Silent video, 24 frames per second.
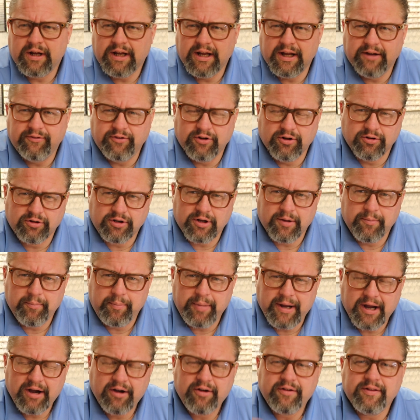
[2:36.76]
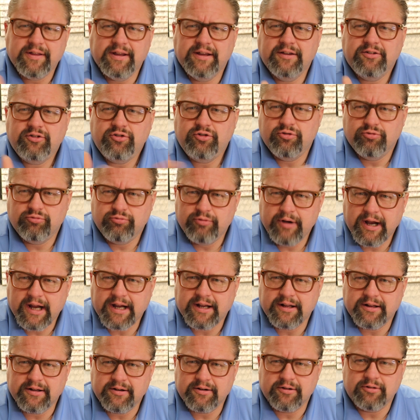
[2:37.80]
If you compare these to
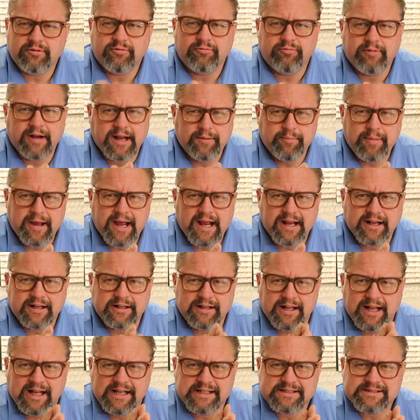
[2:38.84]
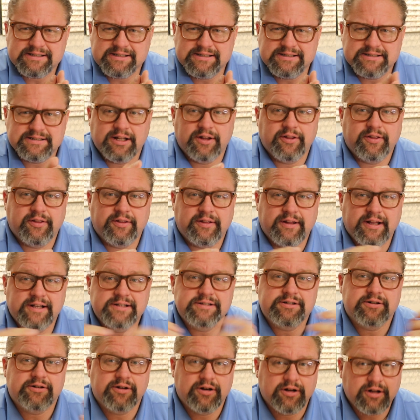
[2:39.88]
regular Ray-Ban glasses,
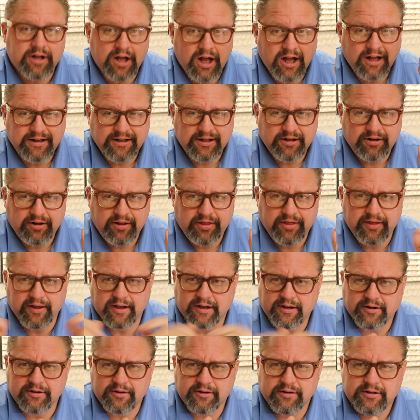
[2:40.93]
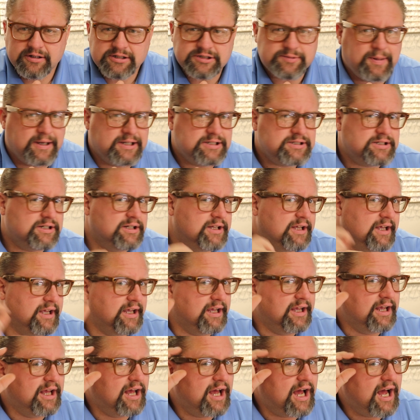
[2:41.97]
these are a little thicker,
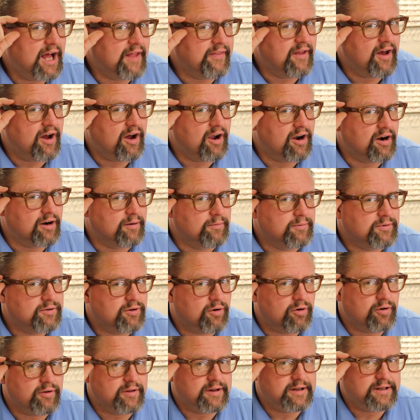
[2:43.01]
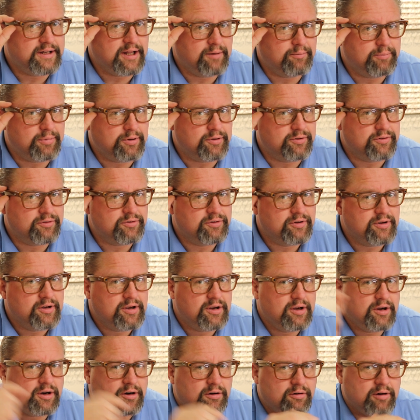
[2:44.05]
especially on the arms or the temples,
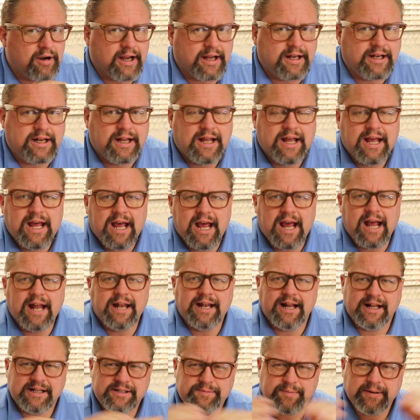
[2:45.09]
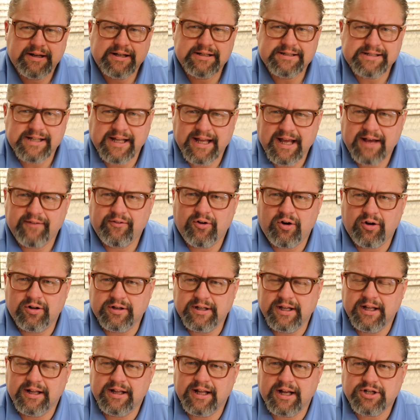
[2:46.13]
right? And that's because they have all
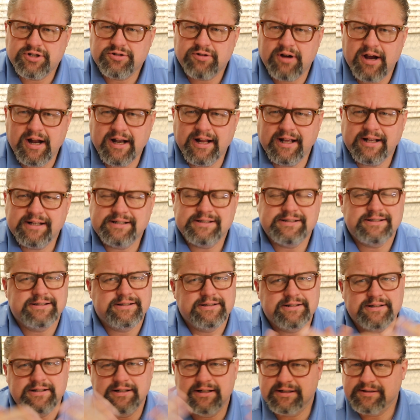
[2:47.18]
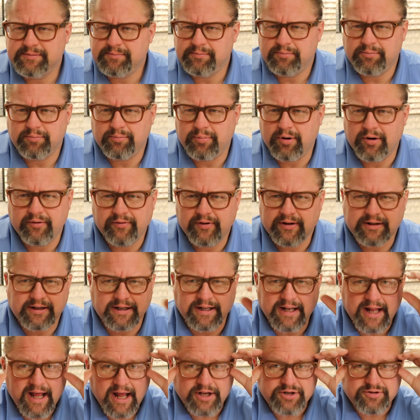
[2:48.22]
the electronics. It's perfectly
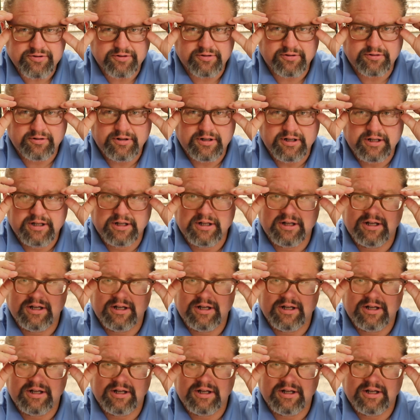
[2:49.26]
natural.